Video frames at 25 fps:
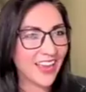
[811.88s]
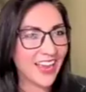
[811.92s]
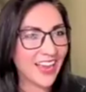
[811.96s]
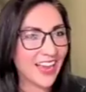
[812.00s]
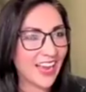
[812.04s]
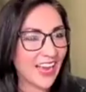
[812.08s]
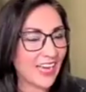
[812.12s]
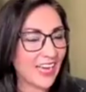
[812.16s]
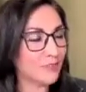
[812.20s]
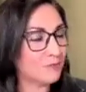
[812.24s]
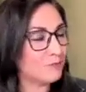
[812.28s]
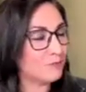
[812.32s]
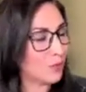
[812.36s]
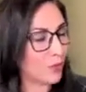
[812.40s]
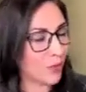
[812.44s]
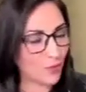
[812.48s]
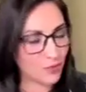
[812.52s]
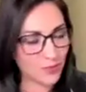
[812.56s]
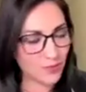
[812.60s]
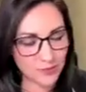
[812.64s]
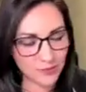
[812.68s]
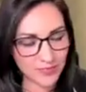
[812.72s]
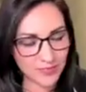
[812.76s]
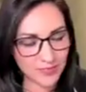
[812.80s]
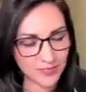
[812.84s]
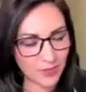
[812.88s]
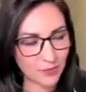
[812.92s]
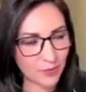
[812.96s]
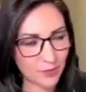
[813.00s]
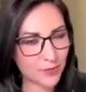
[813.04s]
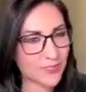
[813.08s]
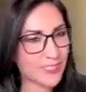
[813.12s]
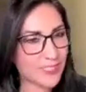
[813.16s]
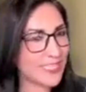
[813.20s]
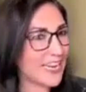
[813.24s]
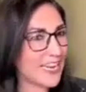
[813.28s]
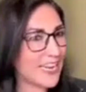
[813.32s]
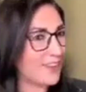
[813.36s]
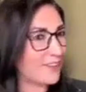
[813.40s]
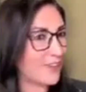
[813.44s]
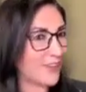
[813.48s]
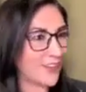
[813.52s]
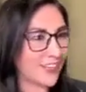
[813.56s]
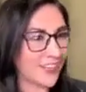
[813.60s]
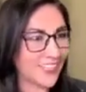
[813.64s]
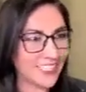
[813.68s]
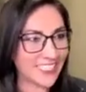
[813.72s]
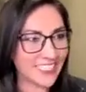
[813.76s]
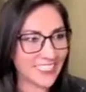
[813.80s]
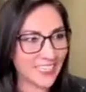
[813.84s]
I promised myself I was never
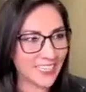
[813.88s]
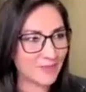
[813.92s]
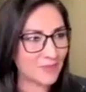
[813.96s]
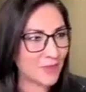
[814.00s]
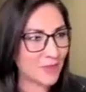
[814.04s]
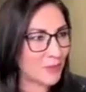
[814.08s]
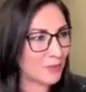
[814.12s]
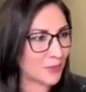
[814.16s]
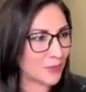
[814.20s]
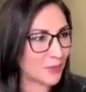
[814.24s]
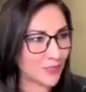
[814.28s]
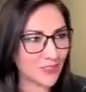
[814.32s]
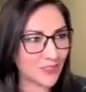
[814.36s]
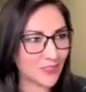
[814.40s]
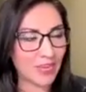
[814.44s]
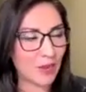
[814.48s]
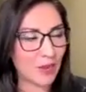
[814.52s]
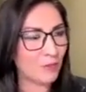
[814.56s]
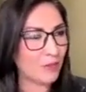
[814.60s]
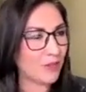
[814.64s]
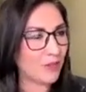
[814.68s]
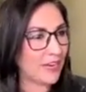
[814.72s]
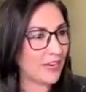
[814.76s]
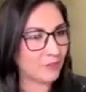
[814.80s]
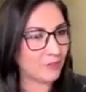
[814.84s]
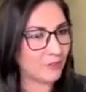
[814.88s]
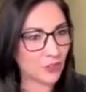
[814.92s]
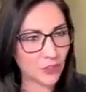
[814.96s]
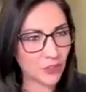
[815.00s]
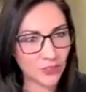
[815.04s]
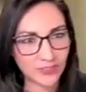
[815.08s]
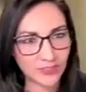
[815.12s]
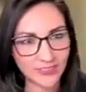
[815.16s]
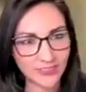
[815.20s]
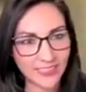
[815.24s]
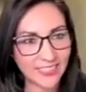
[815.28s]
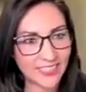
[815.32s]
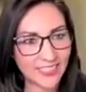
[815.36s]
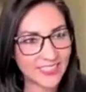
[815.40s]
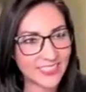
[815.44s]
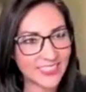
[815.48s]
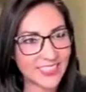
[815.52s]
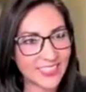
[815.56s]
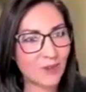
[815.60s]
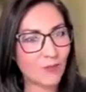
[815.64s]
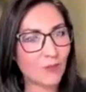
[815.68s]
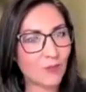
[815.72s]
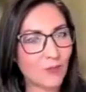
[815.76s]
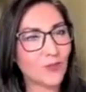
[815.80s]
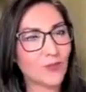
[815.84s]
going to date members. I would never get into
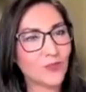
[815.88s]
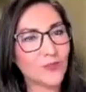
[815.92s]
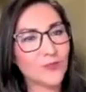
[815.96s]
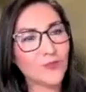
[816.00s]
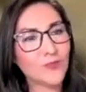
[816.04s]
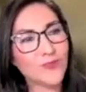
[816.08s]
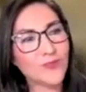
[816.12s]
that world.